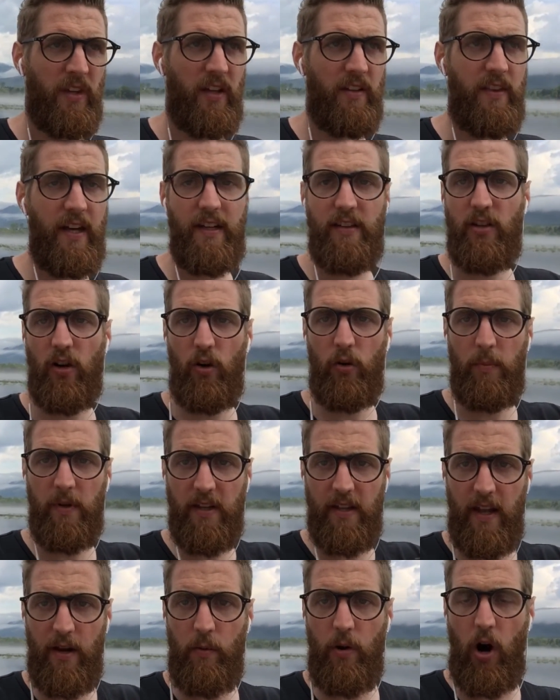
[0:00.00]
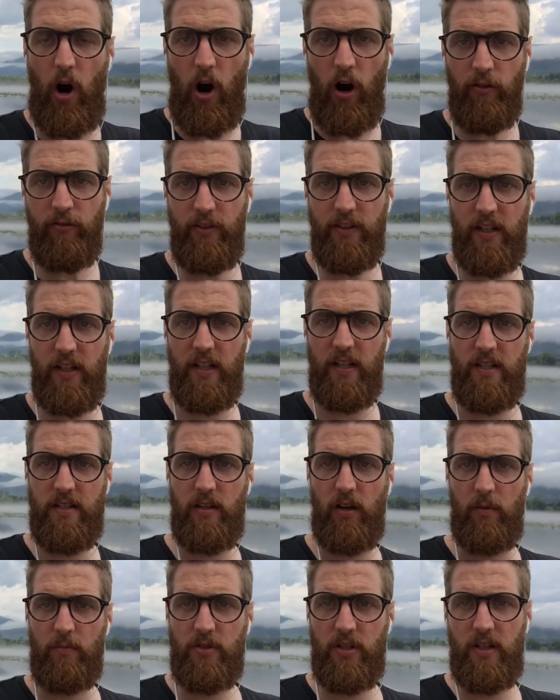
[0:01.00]
they told me they were offered a lease
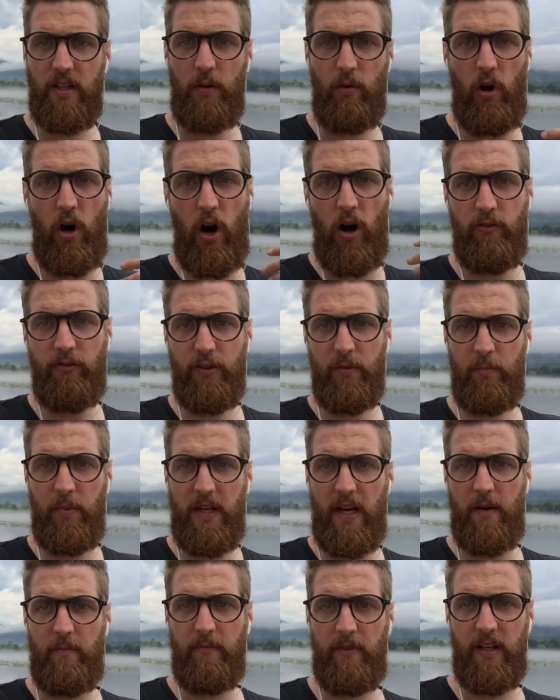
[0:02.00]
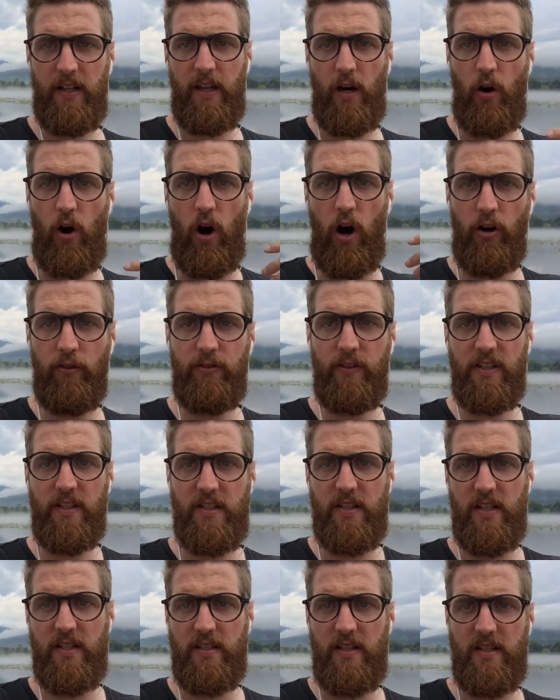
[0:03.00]
option, they were offered BMV, they were offered
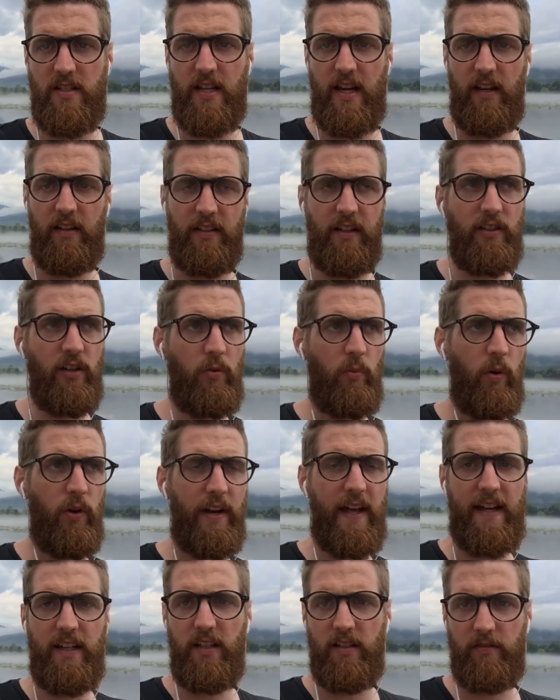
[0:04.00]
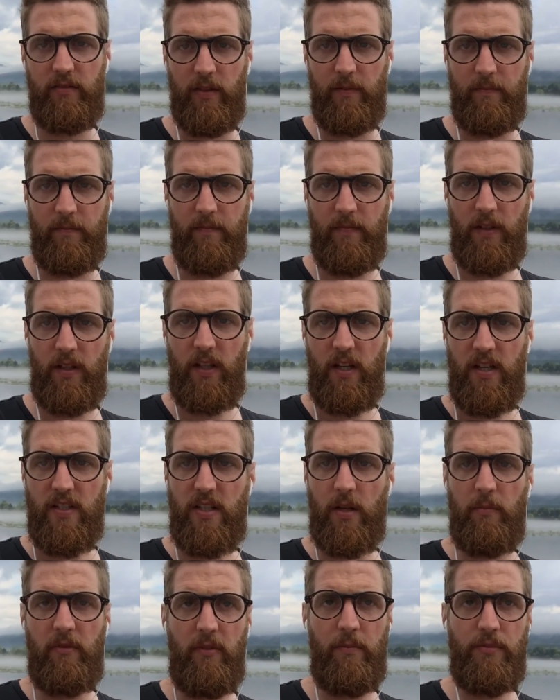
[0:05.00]
assisted sales. I don't want any of them.
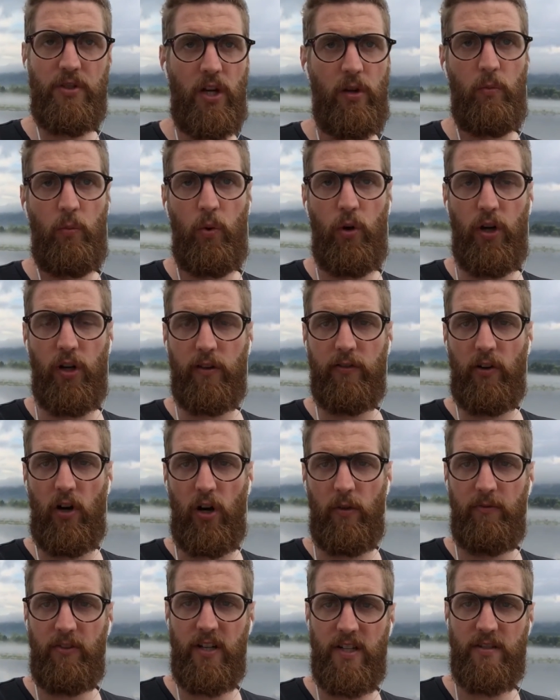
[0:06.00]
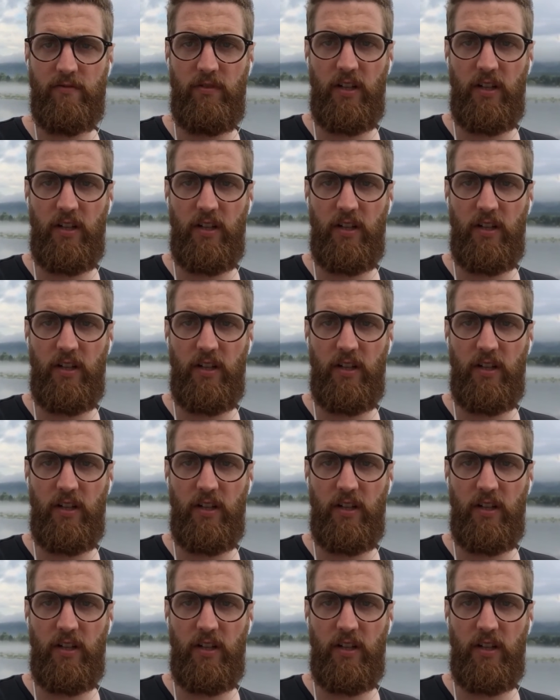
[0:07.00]
Some of them don't work for obvious